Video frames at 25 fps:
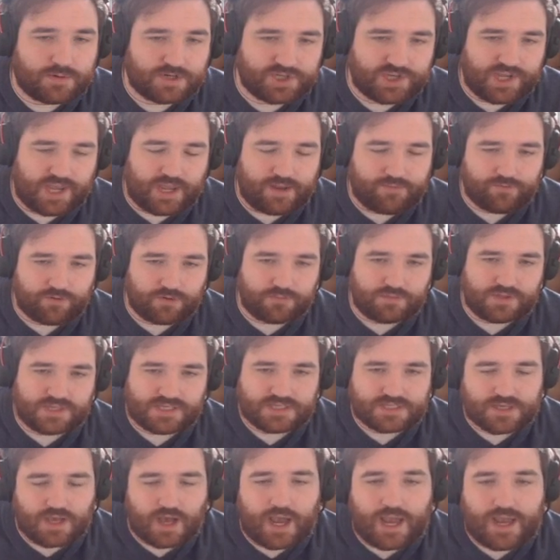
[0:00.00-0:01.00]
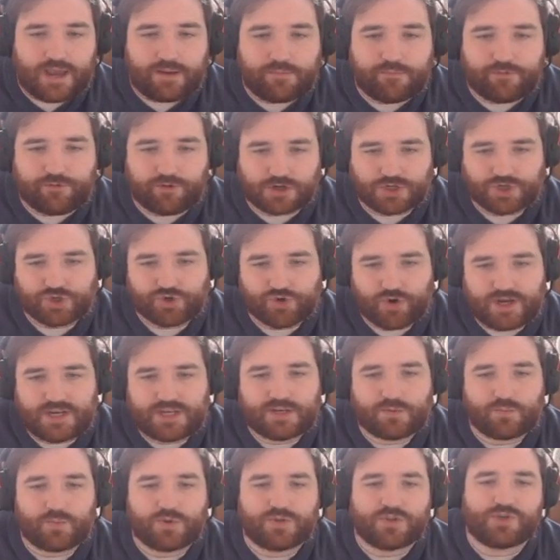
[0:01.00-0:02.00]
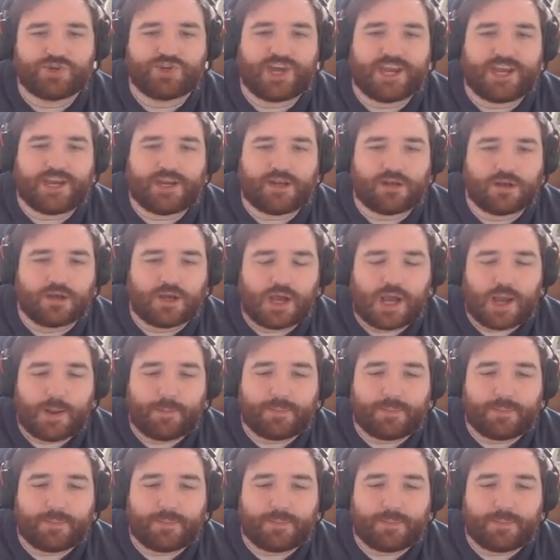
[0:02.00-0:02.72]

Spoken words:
much came from this. I am frustrated with Chain,